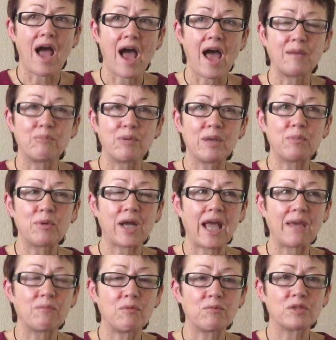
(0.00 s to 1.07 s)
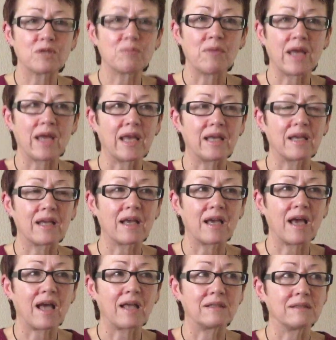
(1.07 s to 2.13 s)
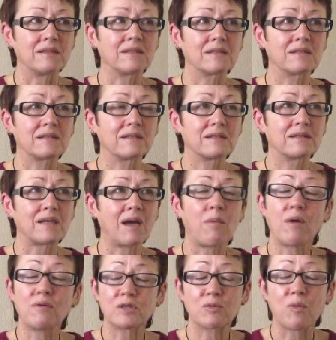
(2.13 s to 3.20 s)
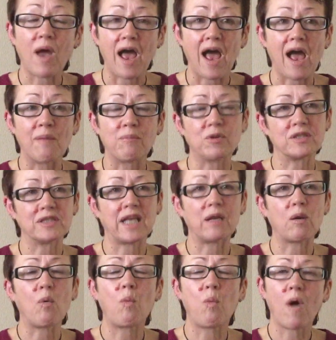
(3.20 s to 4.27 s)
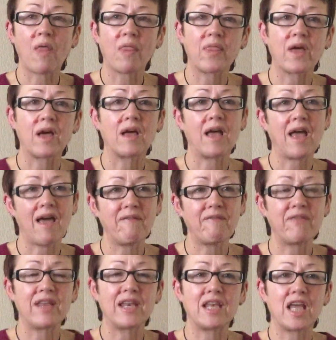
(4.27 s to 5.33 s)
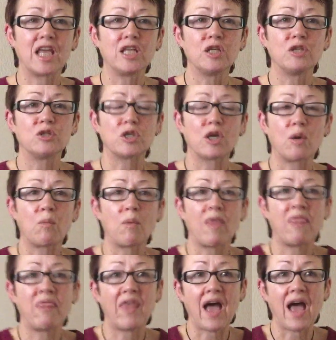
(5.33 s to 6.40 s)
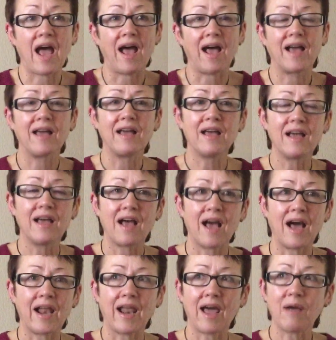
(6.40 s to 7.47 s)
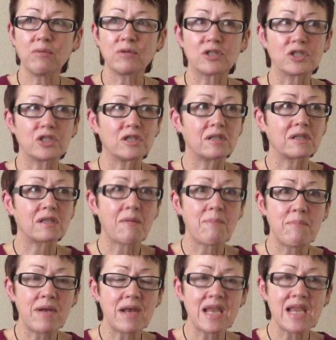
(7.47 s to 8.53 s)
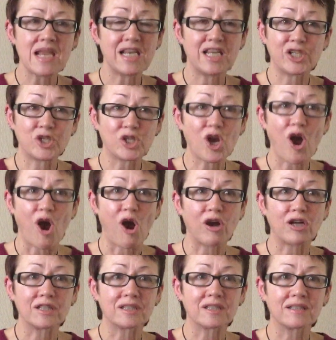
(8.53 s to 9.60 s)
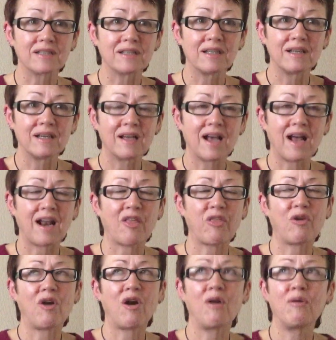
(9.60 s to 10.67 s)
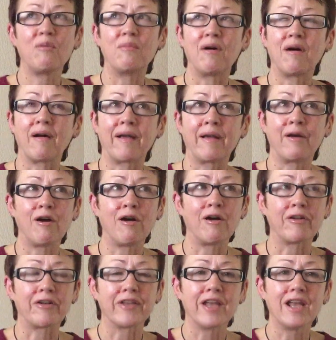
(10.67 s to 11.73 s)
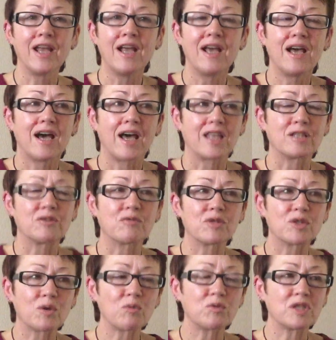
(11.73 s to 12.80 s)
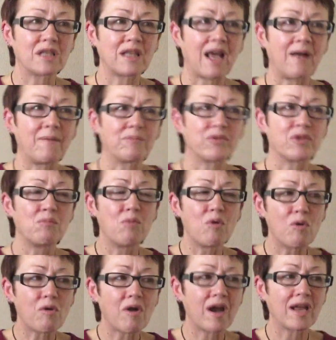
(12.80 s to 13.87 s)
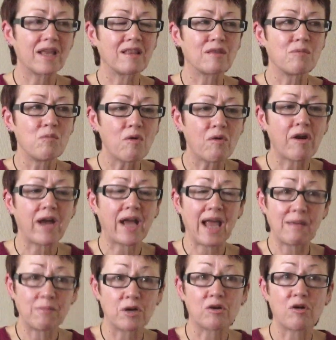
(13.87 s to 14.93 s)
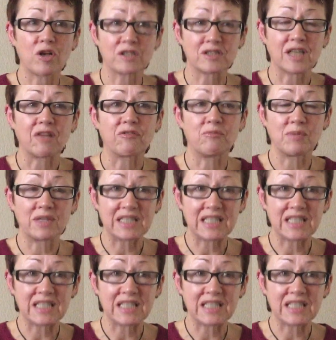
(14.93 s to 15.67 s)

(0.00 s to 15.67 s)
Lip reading: and people came up to me and I won't swear, but said, "What the effing are you doing with that?" And I was completely shocked. And I thought, oh my God. And as a result of that, the more I came across that through my